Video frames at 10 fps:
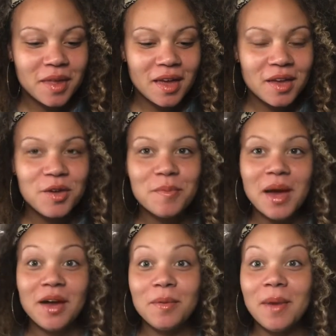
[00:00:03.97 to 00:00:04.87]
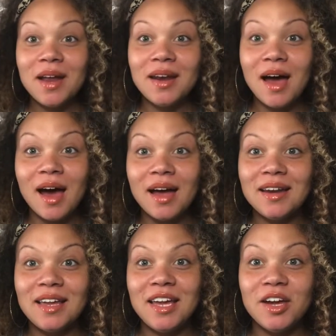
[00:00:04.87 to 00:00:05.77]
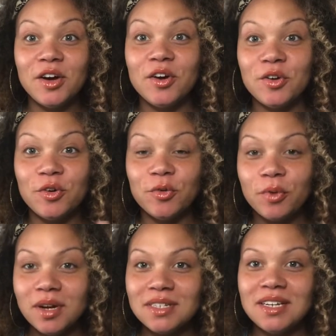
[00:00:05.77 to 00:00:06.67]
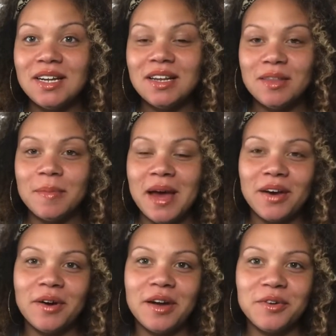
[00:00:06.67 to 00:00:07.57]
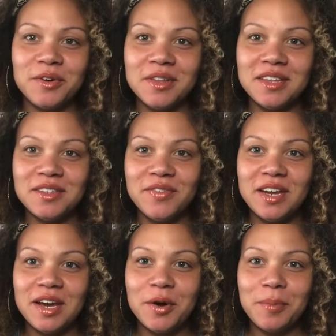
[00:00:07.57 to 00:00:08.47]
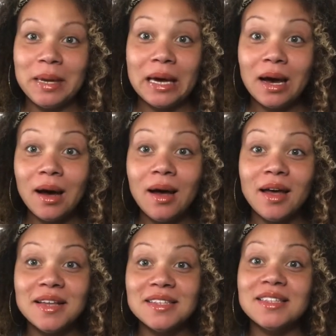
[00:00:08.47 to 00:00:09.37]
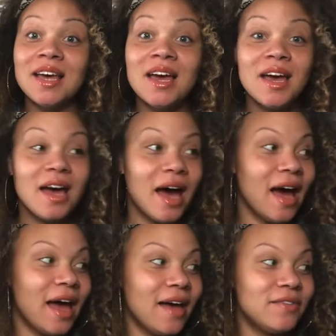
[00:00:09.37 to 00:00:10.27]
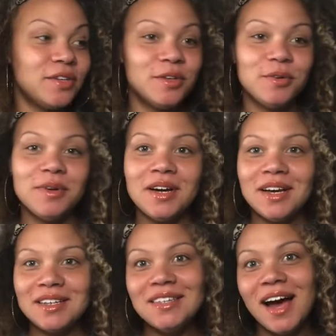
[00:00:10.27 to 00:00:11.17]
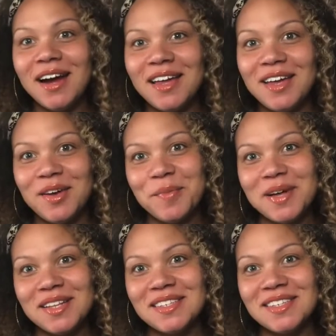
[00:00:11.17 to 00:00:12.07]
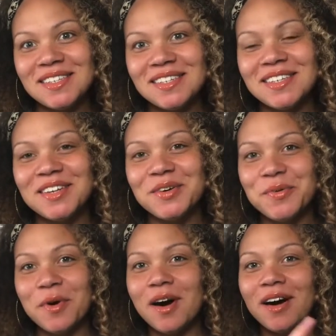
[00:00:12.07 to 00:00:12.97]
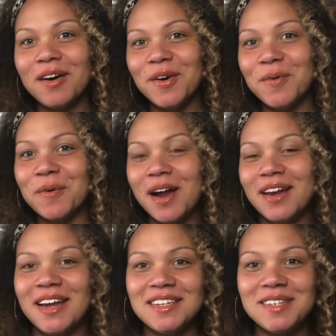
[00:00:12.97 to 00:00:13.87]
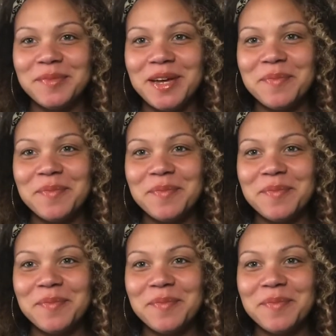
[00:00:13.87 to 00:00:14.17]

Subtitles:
You may or may not hear grunting in the background during this video because I have two tiny humans who are right next to me.